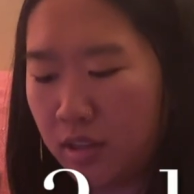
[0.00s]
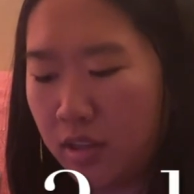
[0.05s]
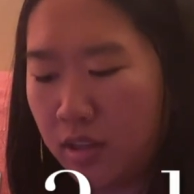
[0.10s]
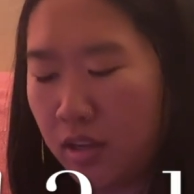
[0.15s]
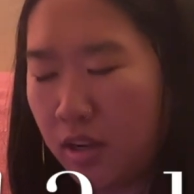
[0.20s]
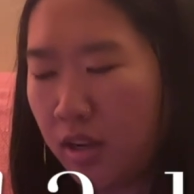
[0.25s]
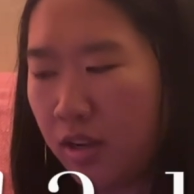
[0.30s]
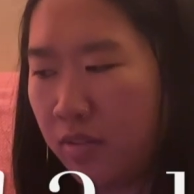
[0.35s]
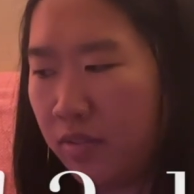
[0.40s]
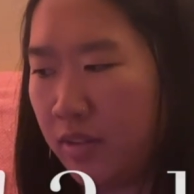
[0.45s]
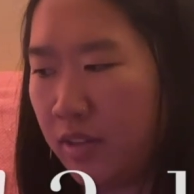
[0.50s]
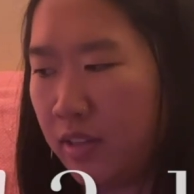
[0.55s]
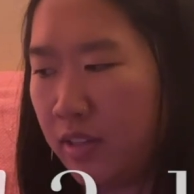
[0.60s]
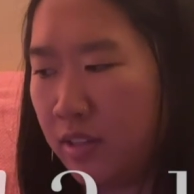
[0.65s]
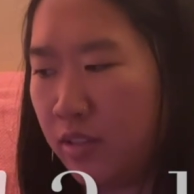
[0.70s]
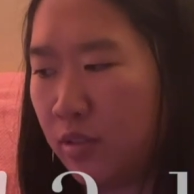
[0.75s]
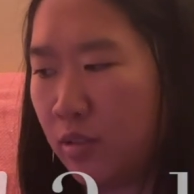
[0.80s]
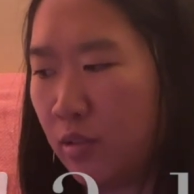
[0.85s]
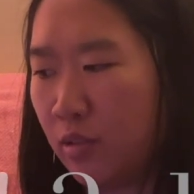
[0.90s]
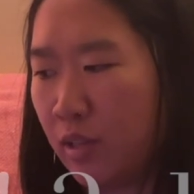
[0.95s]
of
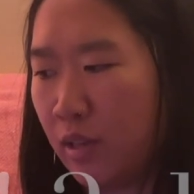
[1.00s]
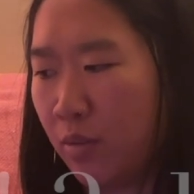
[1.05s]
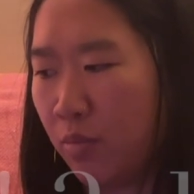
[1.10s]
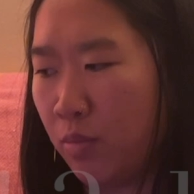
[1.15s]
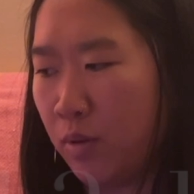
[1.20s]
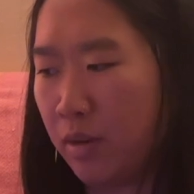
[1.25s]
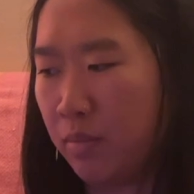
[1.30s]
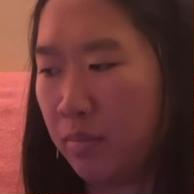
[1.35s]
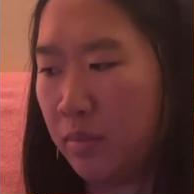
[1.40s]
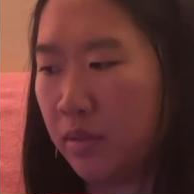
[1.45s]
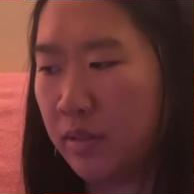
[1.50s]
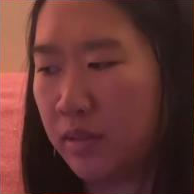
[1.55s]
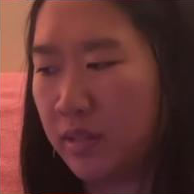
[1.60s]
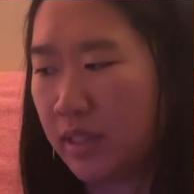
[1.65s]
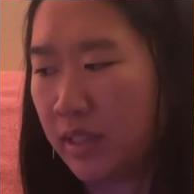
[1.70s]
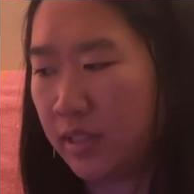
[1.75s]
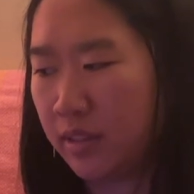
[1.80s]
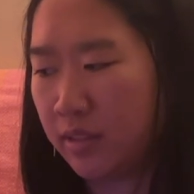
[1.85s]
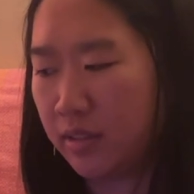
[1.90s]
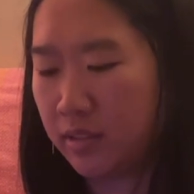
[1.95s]
indole at
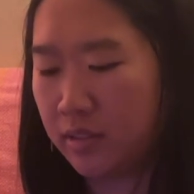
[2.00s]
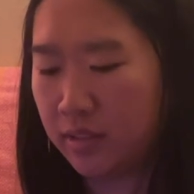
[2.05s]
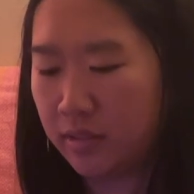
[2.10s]
1%.